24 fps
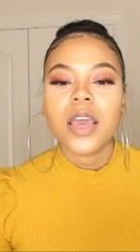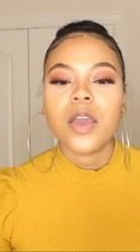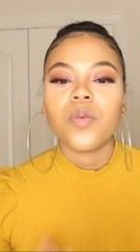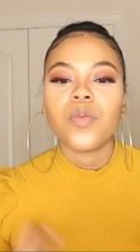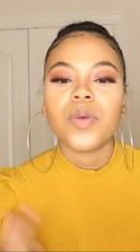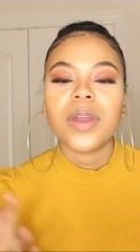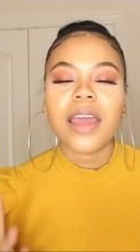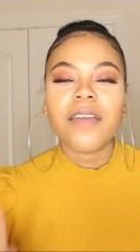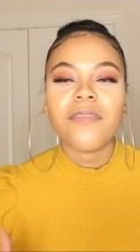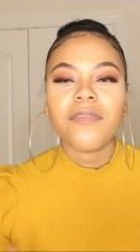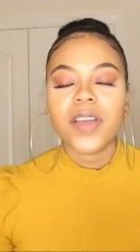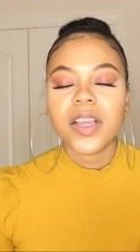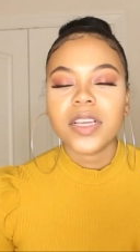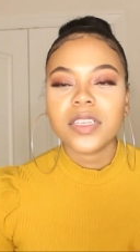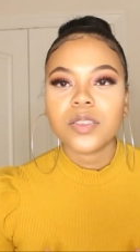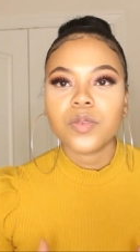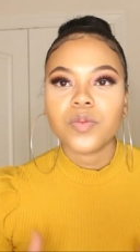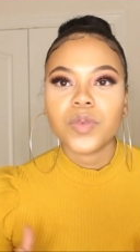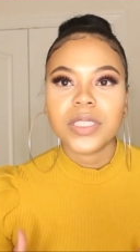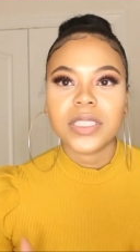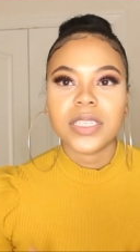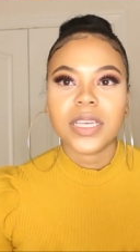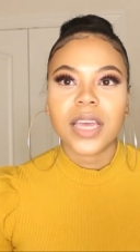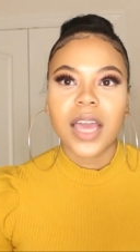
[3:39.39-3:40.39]
When I
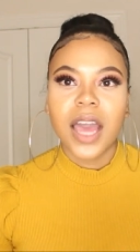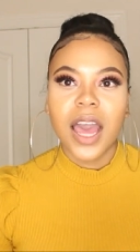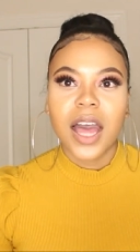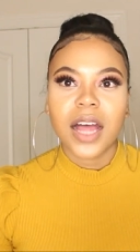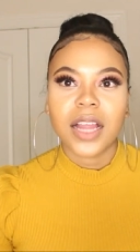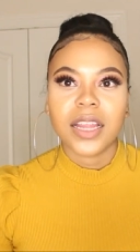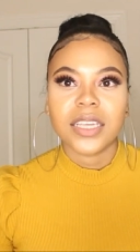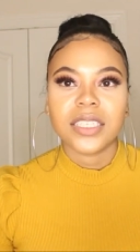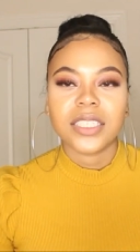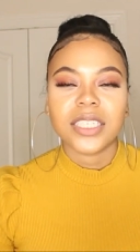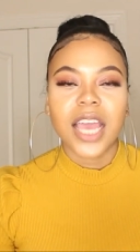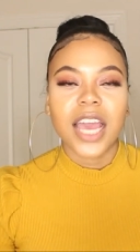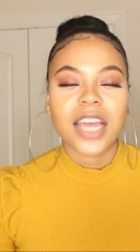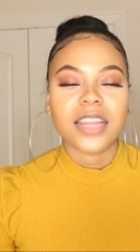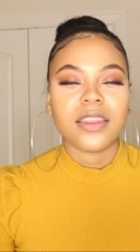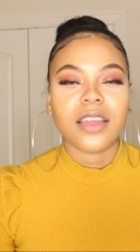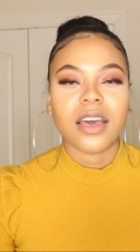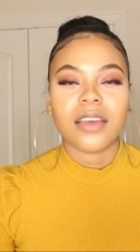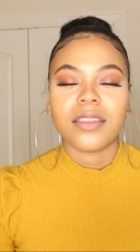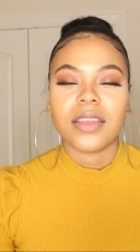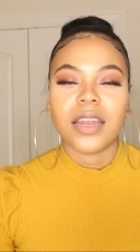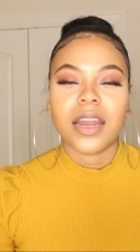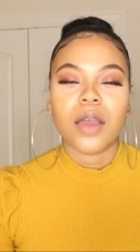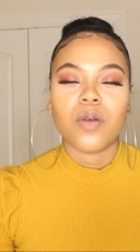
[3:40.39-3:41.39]
first went to college, I
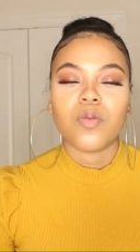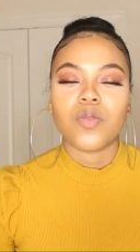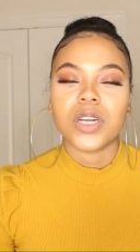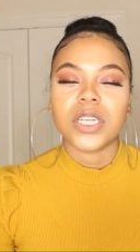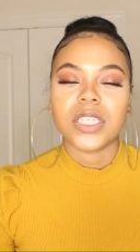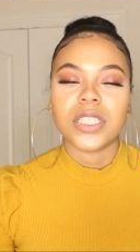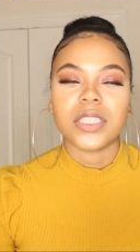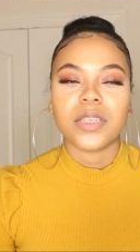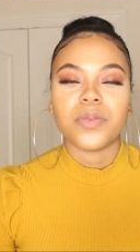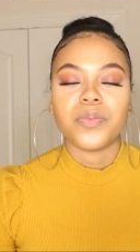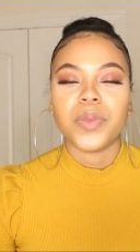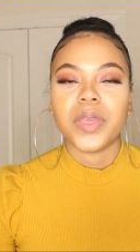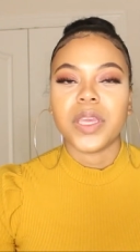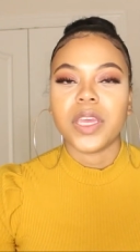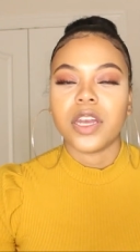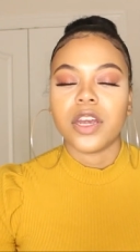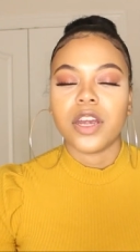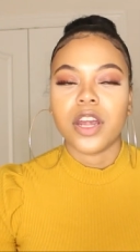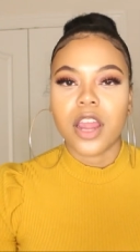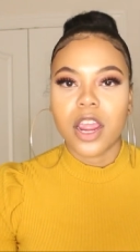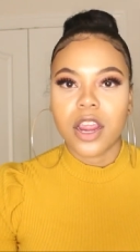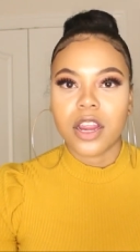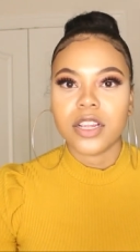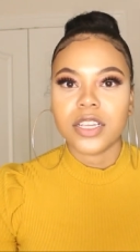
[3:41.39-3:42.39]
thought that I wanted to be a
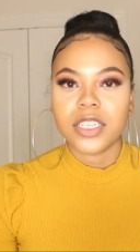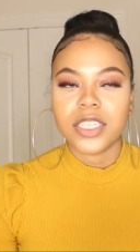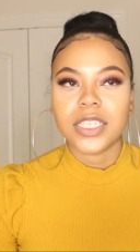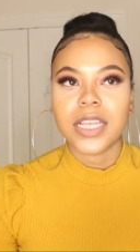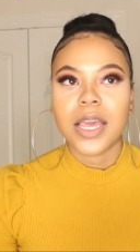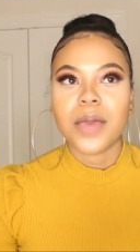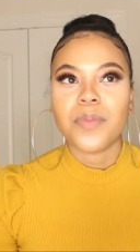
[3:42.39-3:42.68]
nurse,